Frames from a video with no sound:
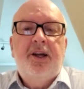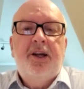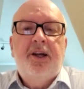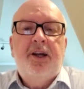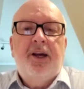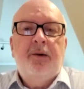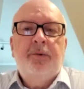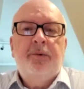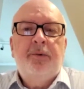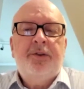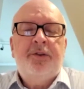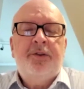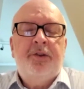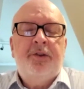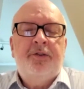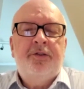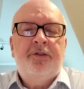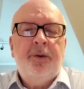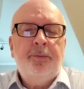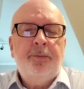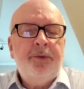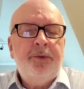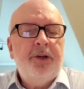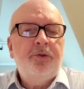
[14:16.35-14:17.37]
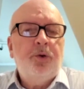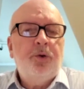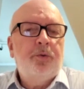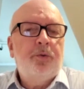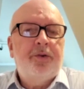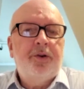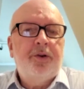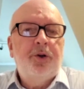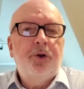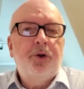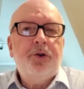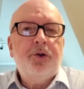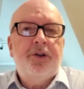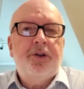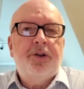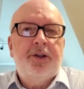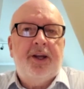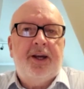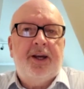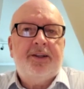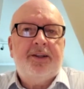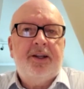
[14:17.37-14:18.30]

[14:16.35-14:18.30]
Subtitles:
And what sometimes overlooked in that,